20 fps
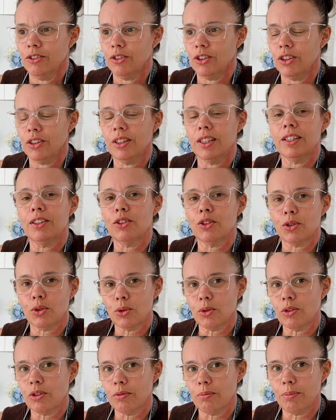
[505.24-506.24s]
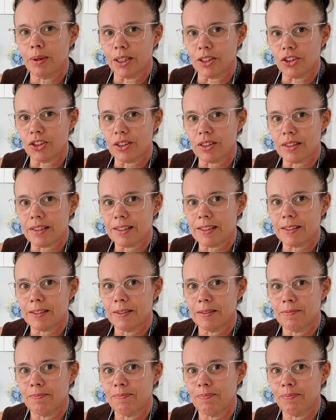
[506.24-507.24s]
you need to talk budgets.
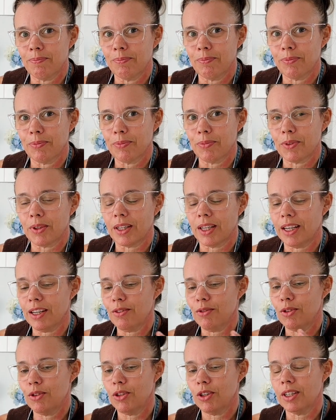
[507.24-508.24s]
Okay,